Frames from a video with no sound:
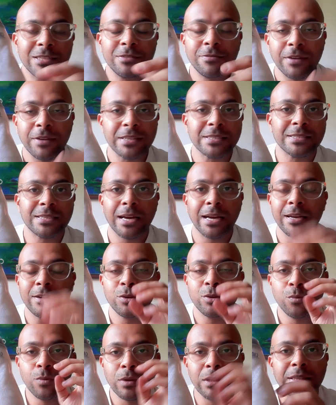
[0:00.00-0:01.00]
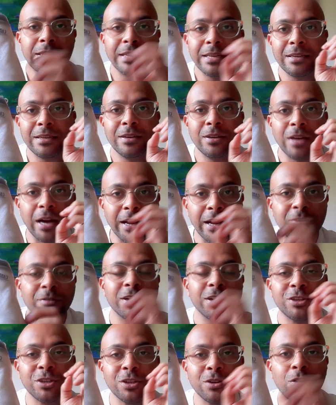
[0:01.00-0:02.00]
Fix that. You will need
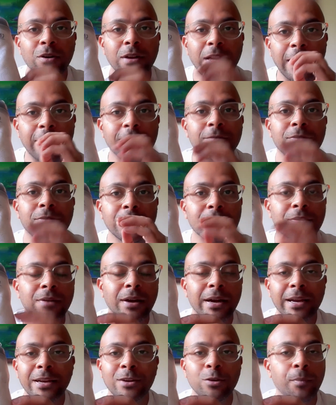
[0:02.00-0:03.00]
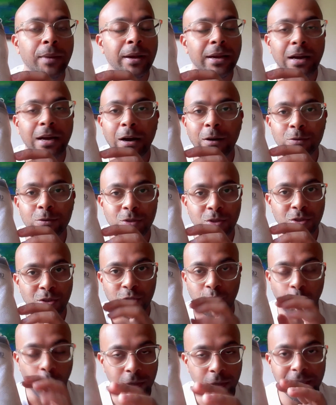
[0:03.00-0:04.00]
hydration on every ride, no matter how
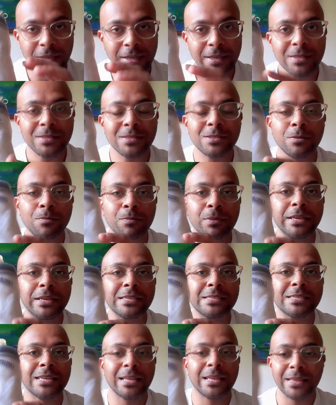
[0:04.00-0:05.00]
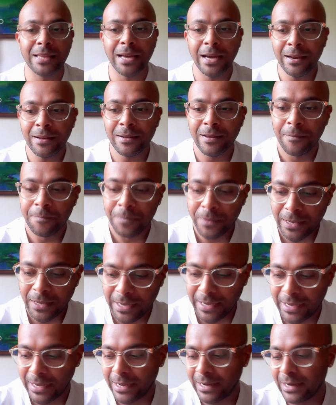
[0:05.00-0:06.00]
short it is, so please get that.
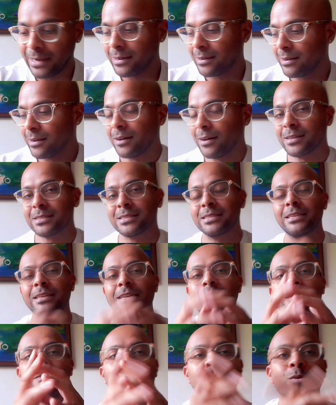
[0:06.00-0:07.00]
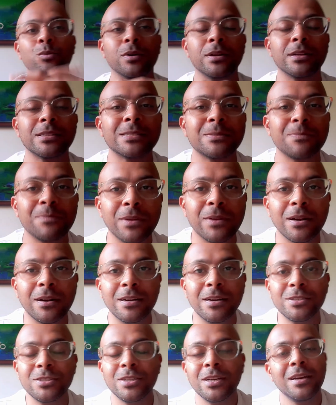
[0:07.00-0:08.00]
And lastly, if you want to
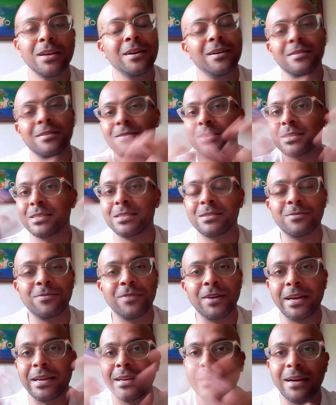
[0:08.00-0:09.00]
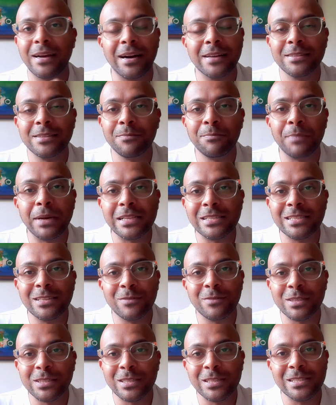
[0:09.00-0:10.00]
splurge, just find other bells and
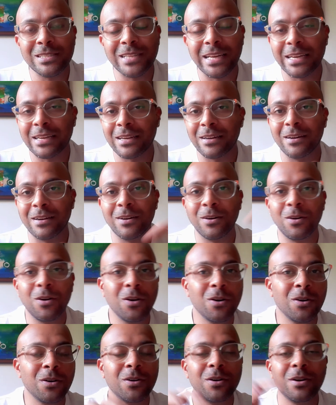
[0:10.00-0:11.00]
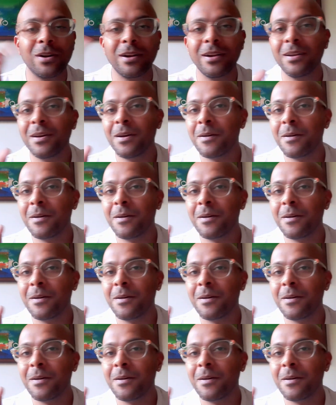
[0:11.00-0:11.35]
whistles like a horn